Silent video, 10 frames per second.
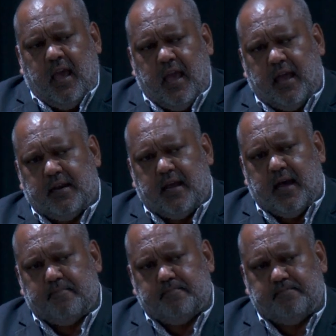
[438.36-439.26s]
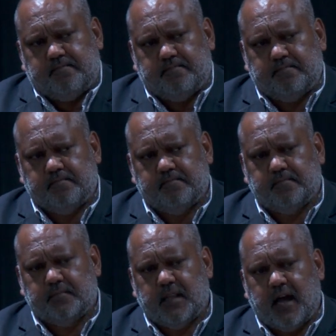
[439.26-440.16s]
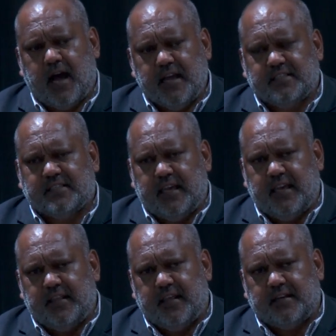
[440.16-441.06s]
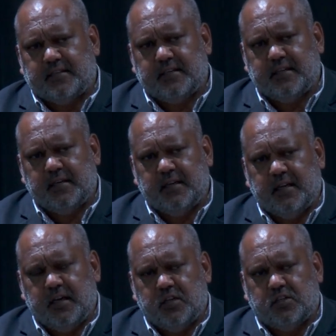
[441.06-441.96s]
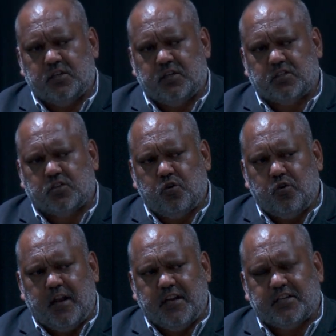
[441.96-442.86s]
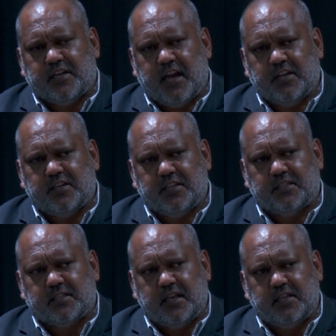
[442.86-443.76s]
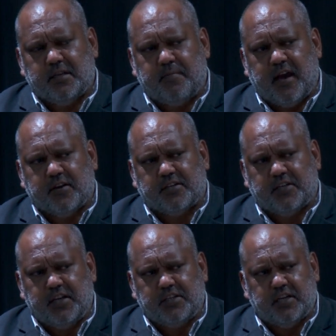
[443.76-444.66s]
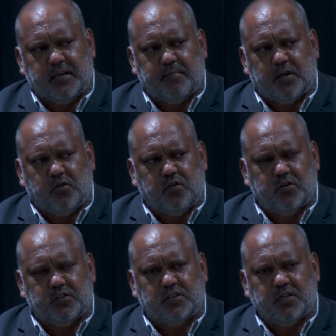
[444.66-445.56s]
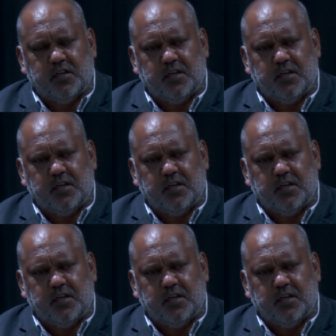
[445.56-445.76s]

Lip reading: And I see that school education is about teaching because